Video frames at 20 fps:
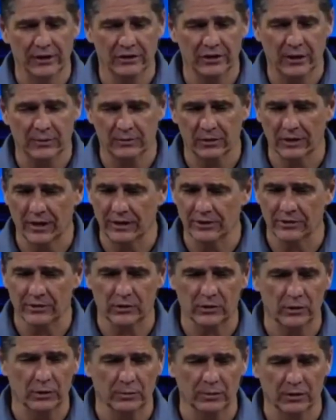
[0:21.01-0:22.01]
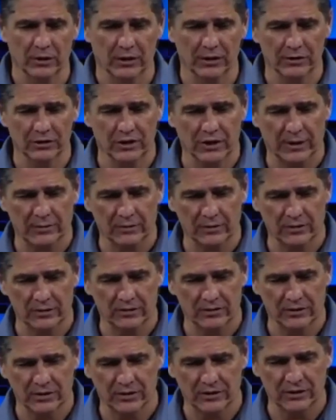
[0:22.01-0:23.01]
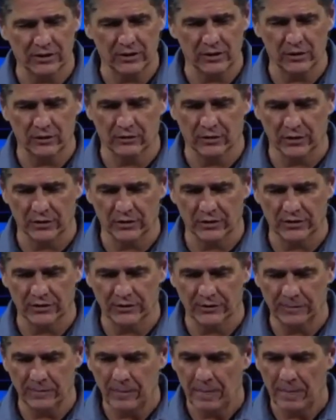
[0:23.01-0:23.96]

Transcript: Chapter nine is a super long chapter, sixty-two verses.